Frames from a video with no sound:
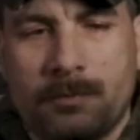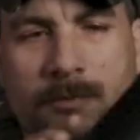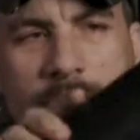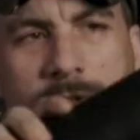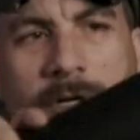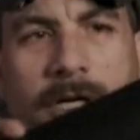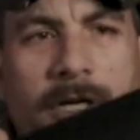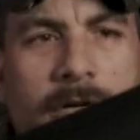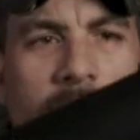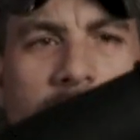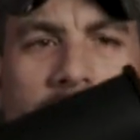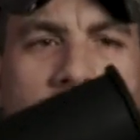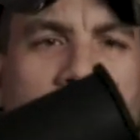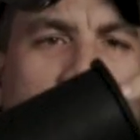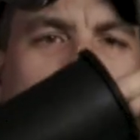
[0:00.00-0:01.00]

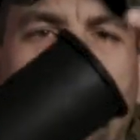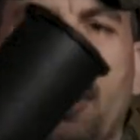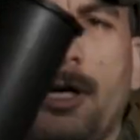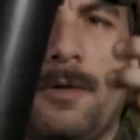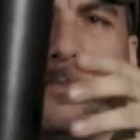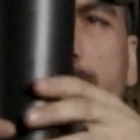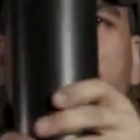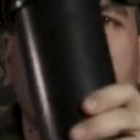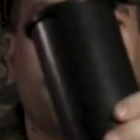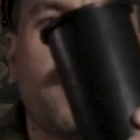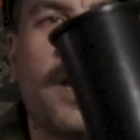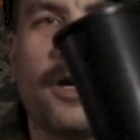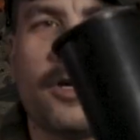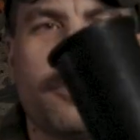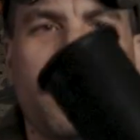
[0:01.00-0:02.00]
trigger or
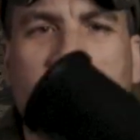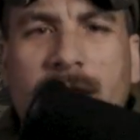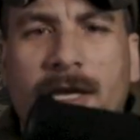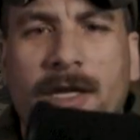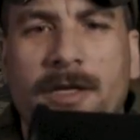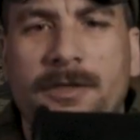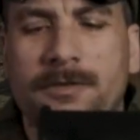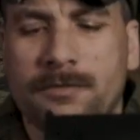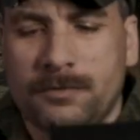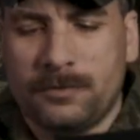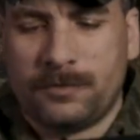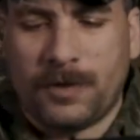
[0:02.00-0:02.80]
firing pin,